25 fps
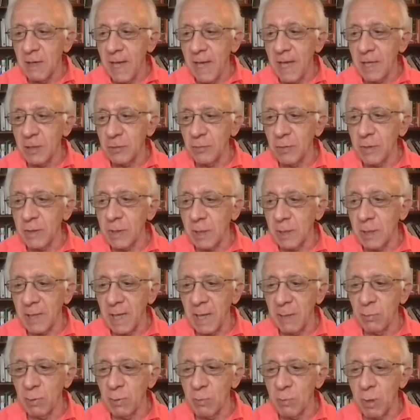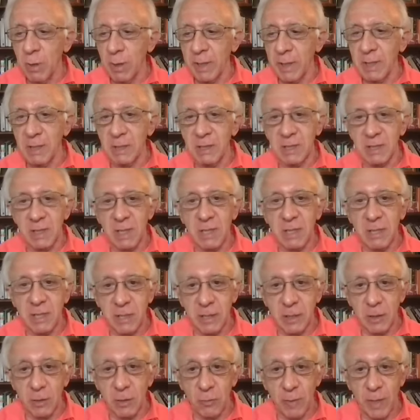entering the labor market
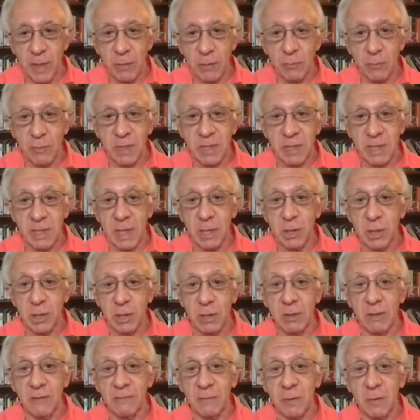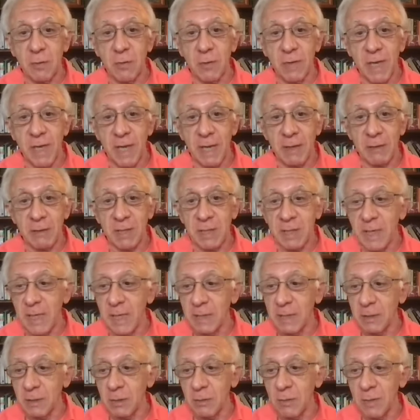since the Great Recession of
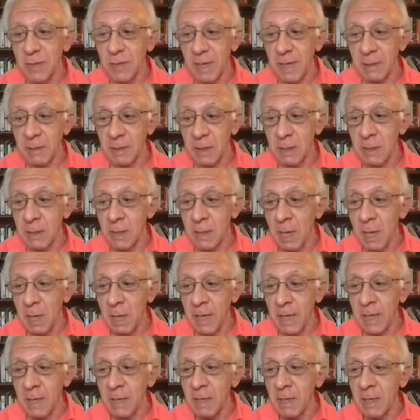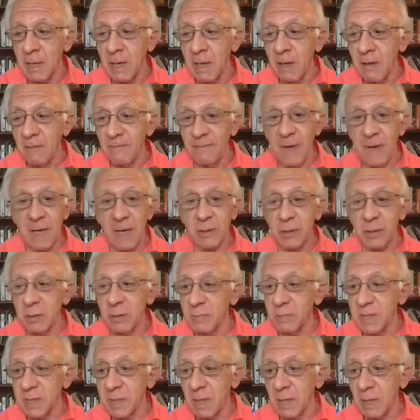2008 2009 found
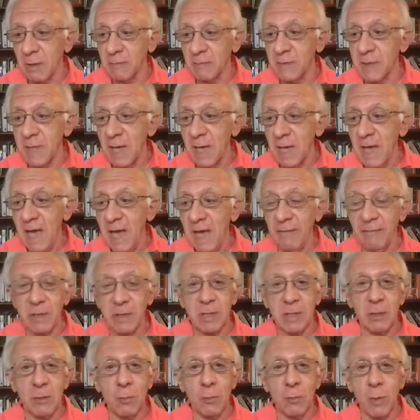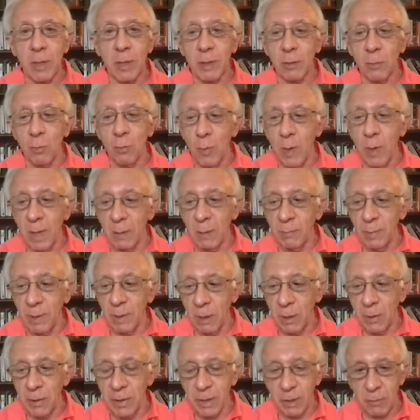themselves having to work well
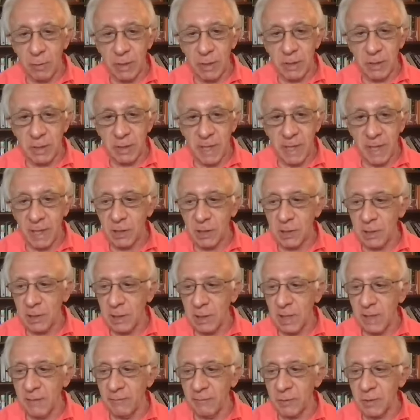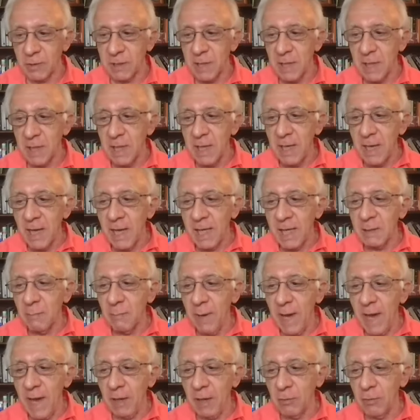below their education levels, and the
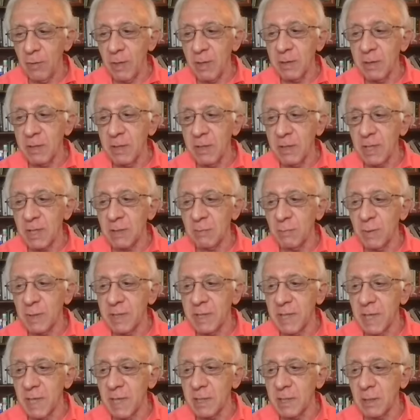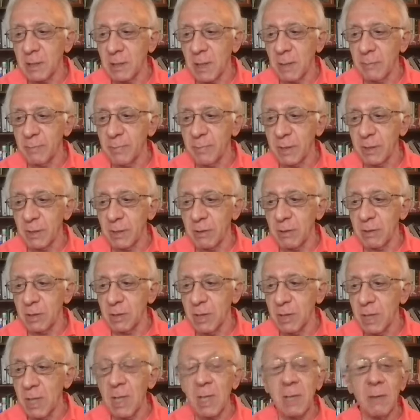background to this potential
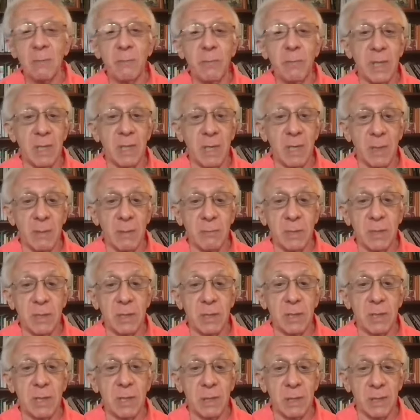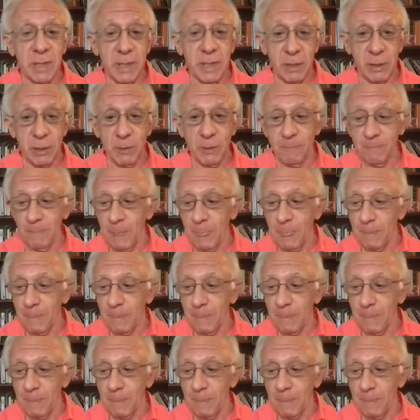upsurge becomes clear.